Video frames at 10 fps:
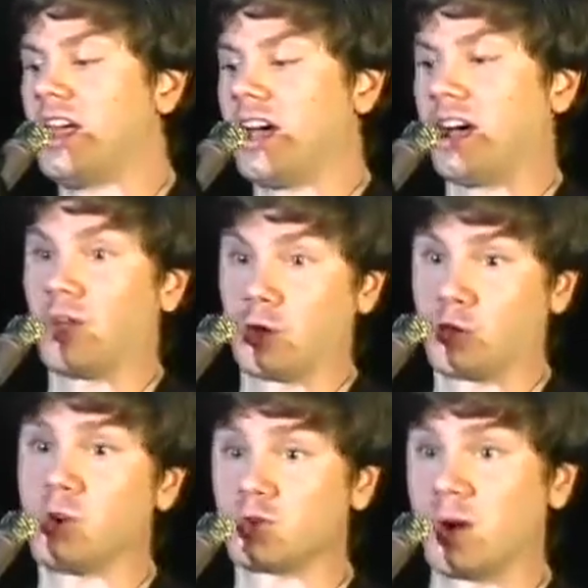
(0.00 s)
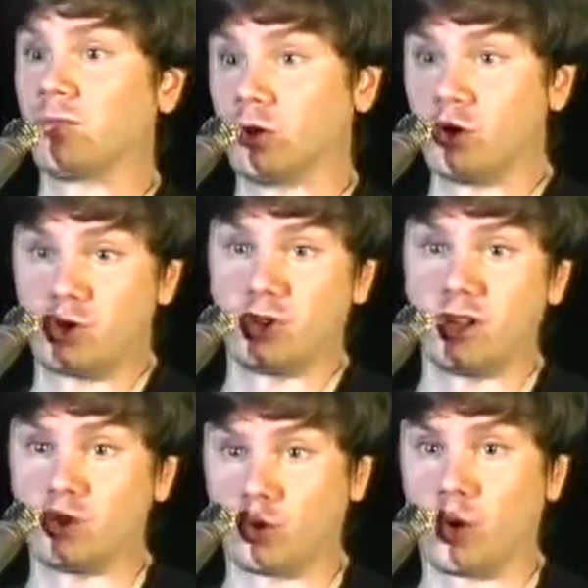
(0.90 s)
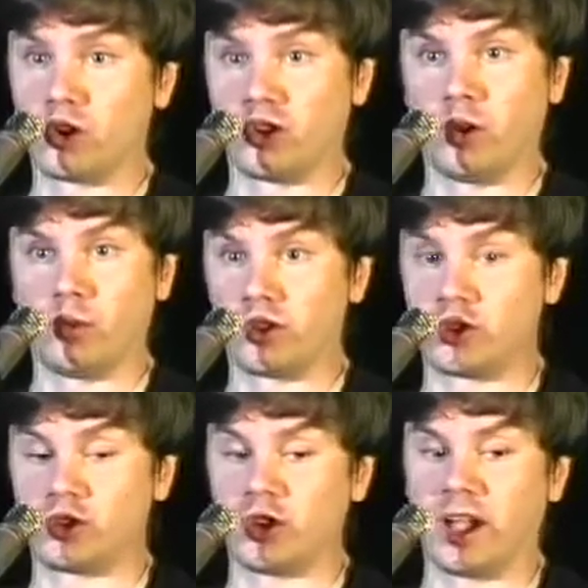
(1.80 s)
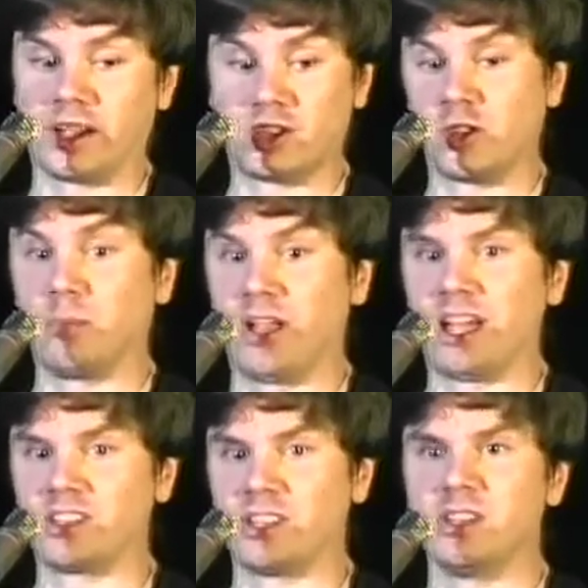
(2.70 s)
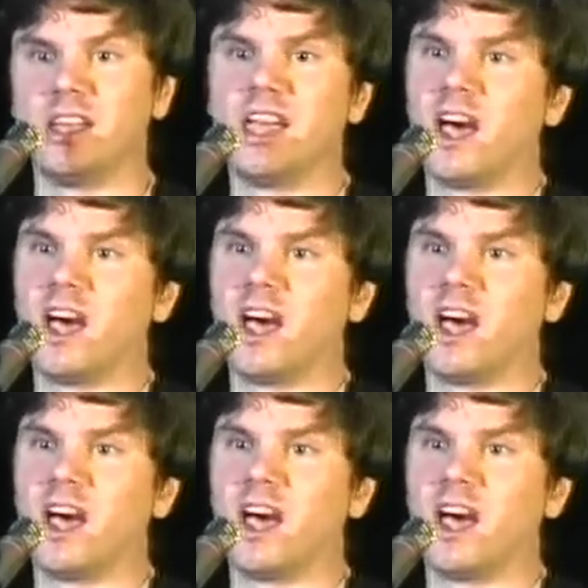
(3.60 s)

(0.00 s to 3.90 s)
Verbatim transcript: uh, the Rose Revolution in Georgia, which uh, supplanted